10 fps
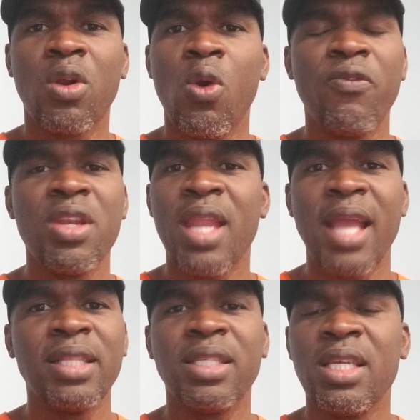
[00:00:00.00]

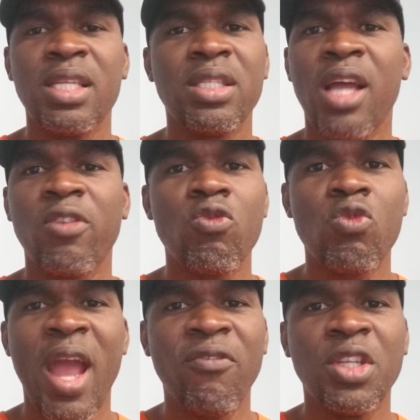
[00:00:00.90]
COVID-19 is not
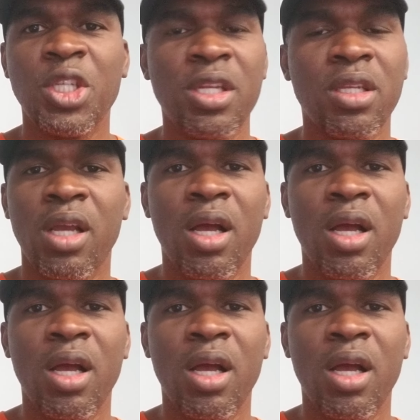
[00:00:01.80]
ravaging